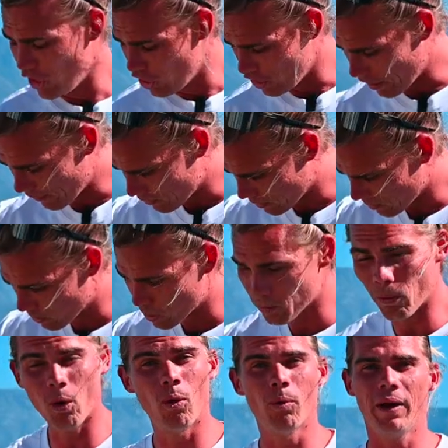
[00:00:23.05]
you have some
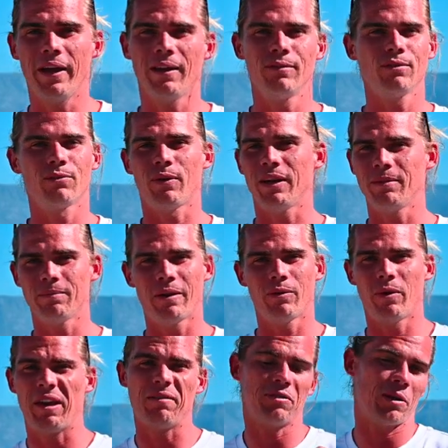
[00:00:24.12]
small waves, fun
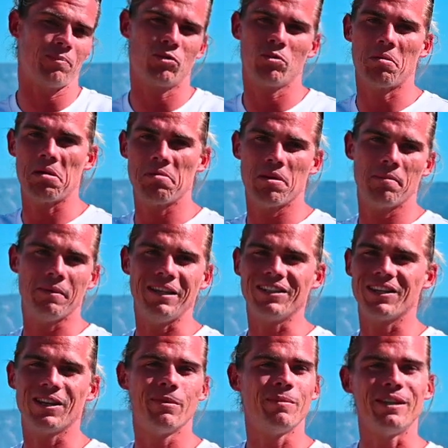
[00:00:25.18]
waves up to maybe a
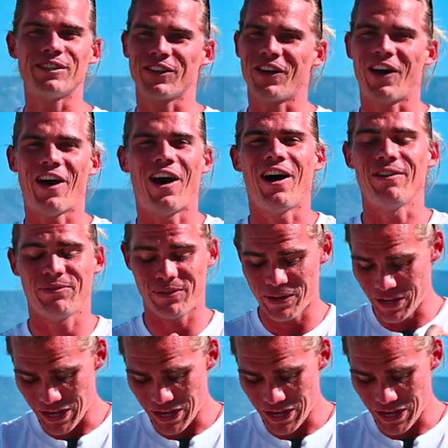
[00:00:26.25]
meter and a half.